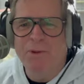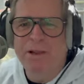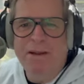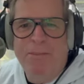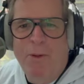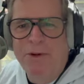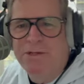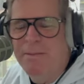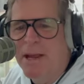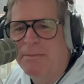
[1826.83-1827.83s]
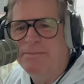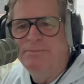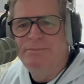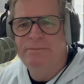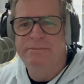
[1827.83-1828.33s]
important to me,
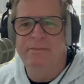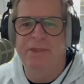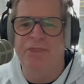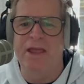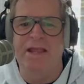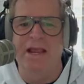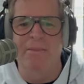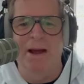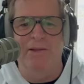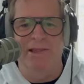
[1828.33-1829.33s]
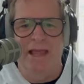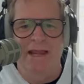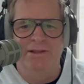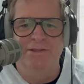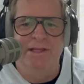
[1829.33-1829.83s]
thinking about
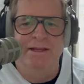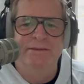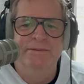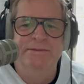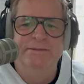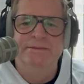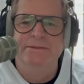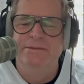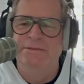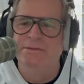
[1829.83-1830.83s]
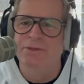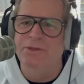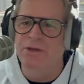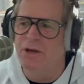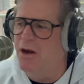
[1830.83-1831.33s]
legacy,
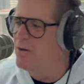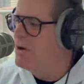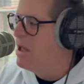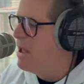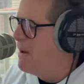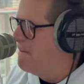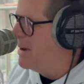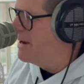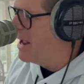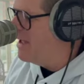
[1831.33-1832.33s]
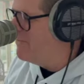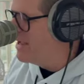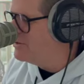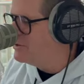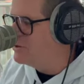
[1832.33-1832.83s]
you know, but I've
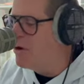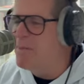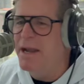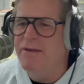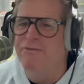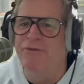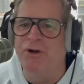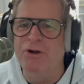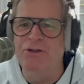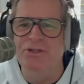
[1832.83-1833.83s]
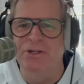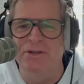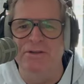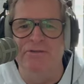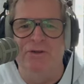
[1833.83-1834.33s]
had so many versions